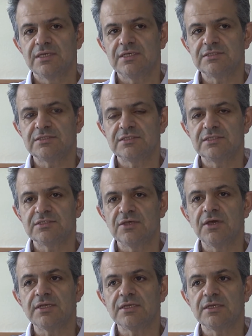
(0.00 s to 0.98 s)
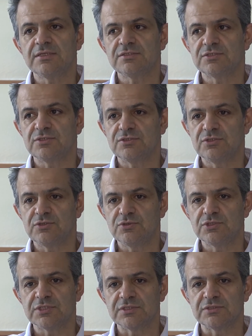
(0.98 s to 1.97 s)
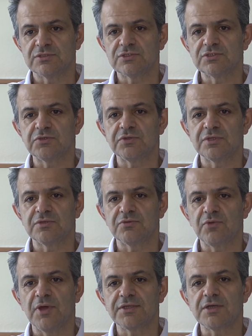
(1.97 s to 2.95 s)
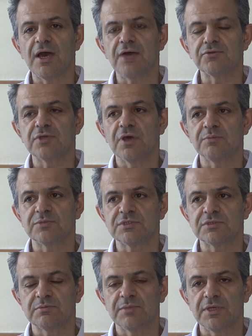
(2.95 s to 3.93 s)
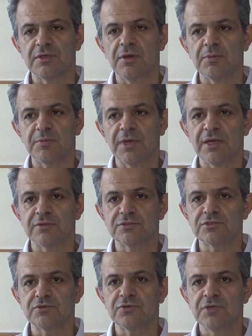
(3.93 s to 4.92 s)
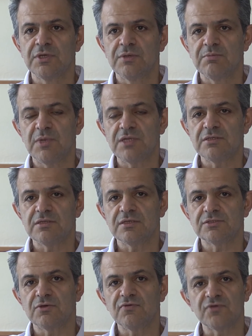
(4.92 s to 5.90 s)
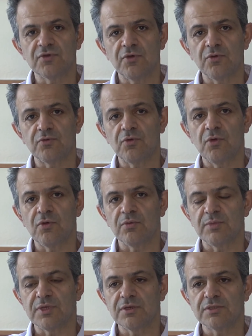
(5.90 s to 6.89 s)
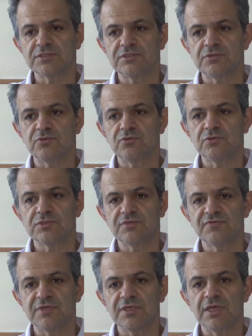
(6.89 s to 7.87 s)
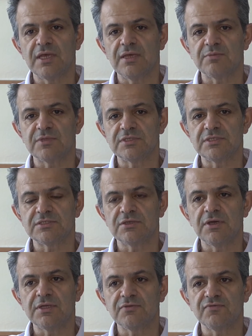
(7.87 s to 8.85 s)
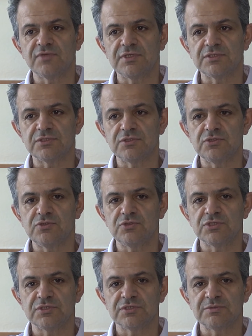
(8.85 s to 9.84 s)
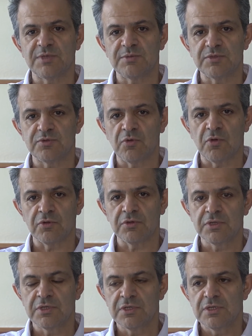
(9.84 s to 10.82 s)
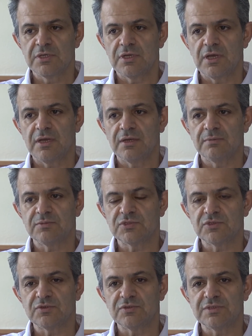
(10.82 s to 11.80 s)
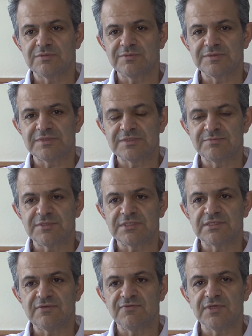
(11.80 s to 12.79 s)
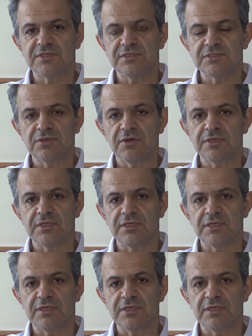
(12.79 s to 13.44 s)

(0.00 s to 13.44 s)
is designing institutions so that the right outcomes may come about. So many things often go wrong because the rules of the game, the design of the institutions may be wrong. So the specific design